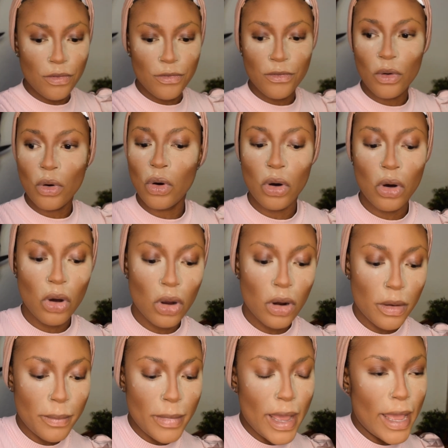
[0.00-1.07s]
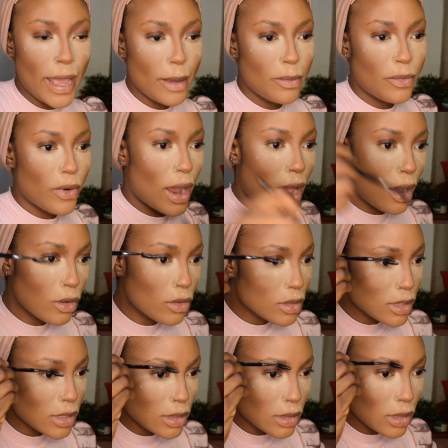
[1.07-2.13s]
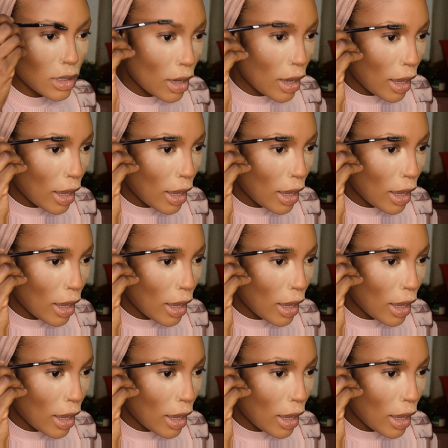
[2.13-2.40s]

for my brows,